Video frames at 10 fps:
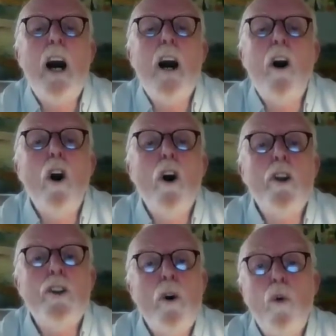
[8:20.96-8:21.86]

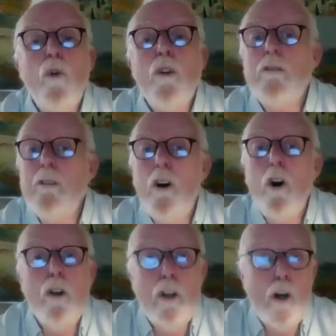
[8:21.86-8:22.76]
or no
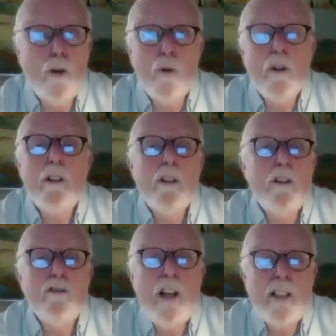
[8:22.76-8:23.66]
or low
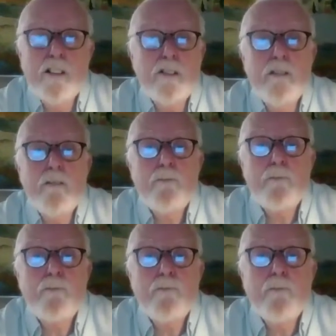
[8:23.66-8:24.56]
rents.
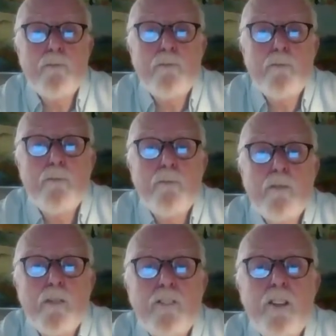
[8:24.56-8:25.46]

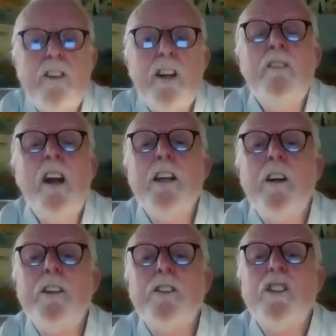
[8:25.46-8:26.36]
For very many
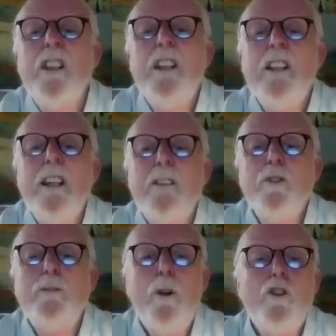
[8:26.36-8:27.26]
others, it
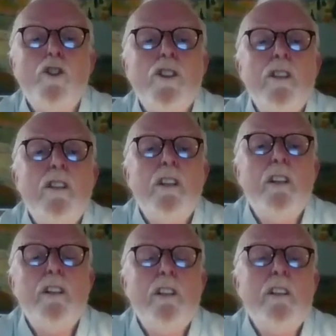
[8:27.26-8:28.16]
was push
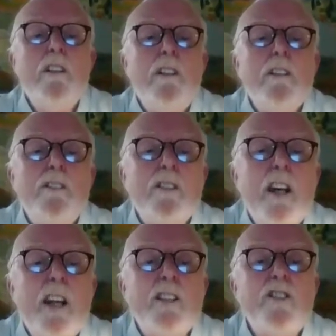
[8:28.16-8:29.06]
to
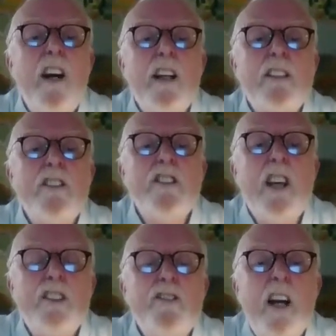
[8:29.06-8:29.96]

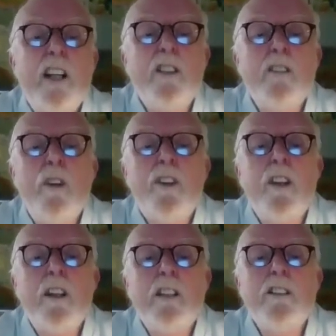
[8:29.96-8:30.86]
satisfaction with
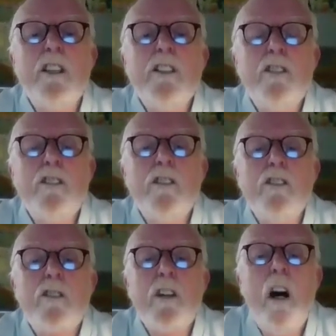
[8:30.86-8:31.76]
their conditions in
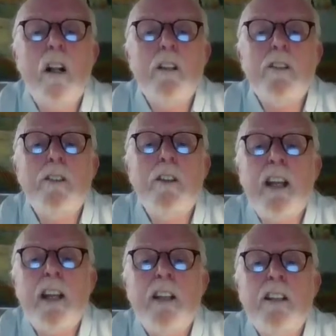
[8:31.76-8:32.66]
Scotland
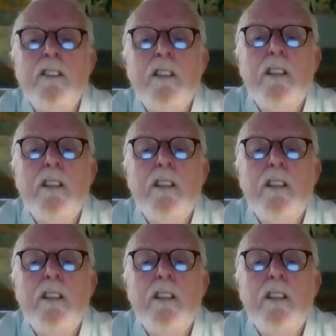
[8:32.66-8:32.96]
or England.